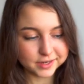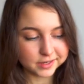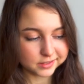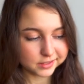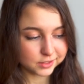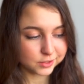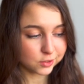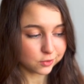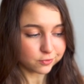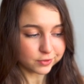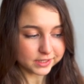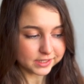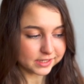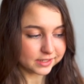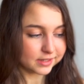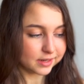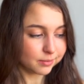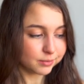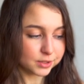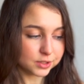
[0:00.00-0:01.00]
It is
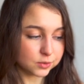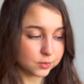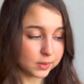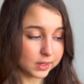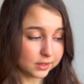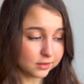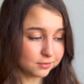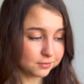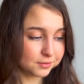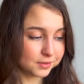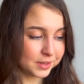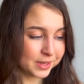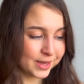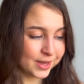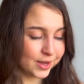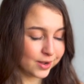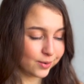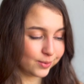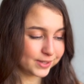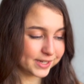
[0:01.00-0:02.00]
already number 12,
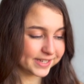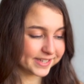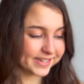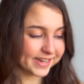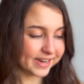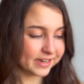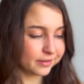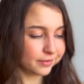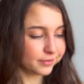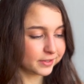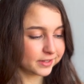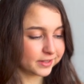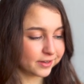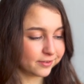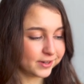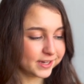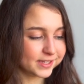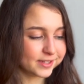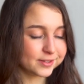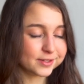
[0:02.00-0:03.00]
which is kind of
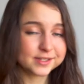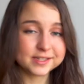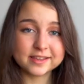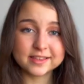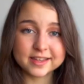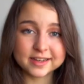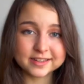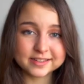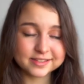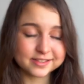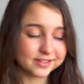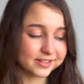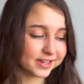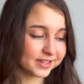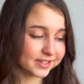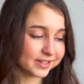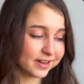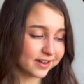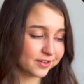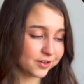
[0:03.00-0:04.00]
hilarious to see that it's
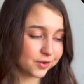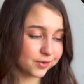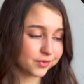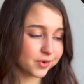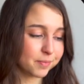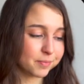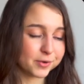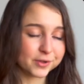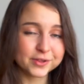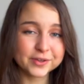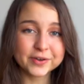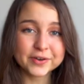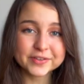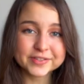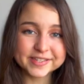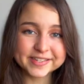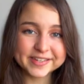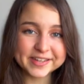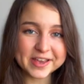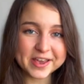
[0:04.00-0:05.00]
just gone over
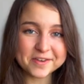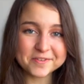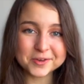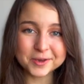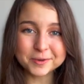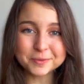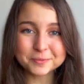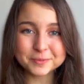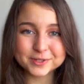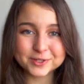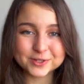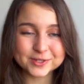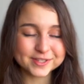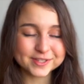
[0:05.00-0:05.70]
Polygon ZKFair, which